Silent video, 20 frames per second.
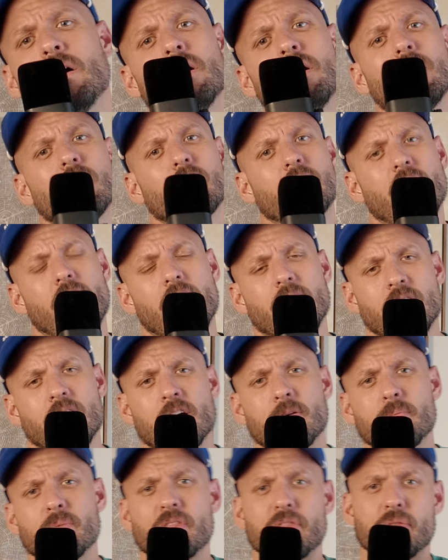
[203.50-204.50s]
Okay,
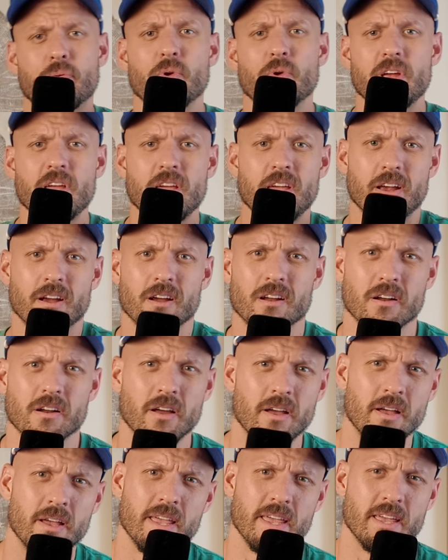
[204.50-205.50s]
number 3 here
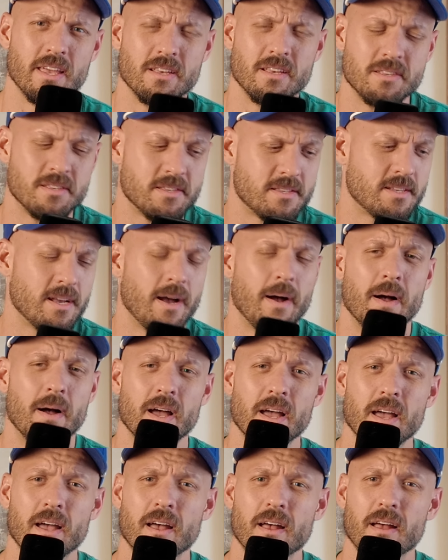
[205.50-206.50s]
is
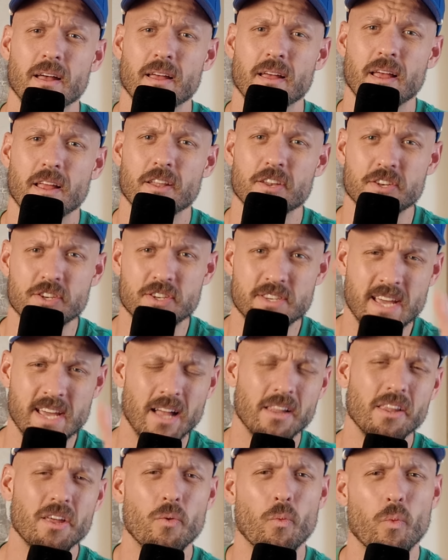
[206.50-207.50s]

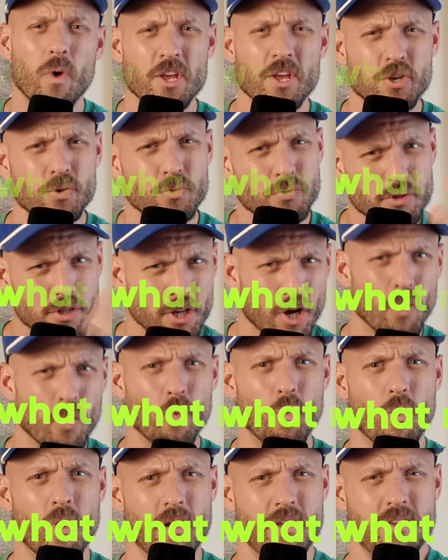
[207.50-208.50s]
tell it what you
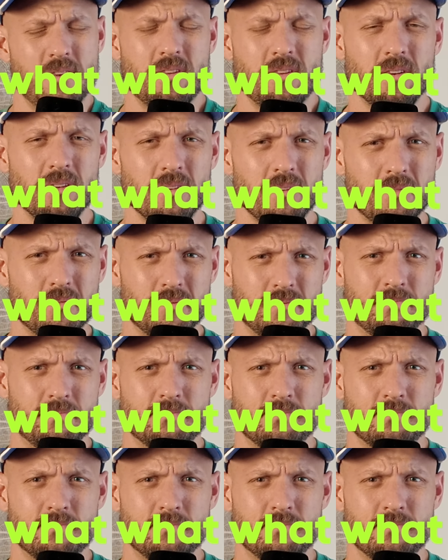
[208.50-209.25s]
don't want it to do.